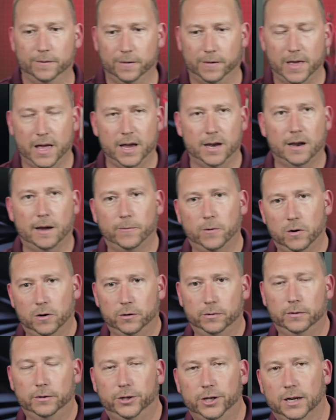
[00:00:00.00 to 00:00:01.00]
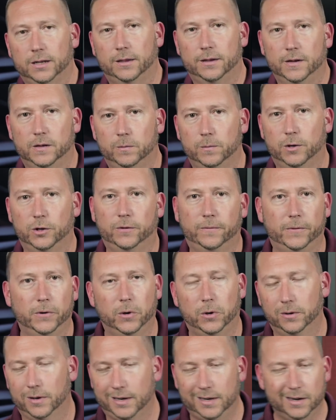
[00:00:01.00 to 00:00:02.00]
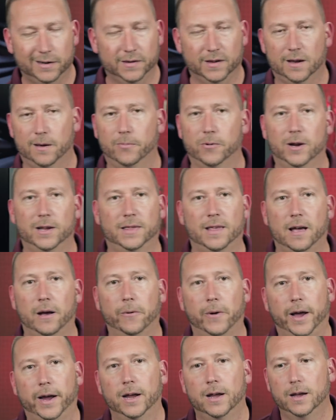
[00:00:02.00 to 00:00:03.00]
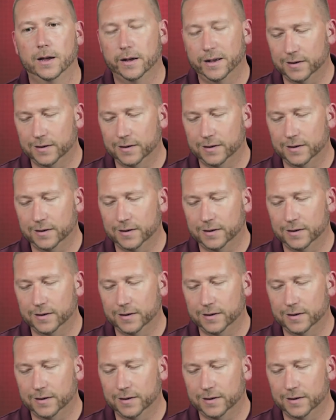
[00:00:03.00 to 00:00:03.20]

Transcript: then I'm going to inject this much fuel. It doesn't operate that way.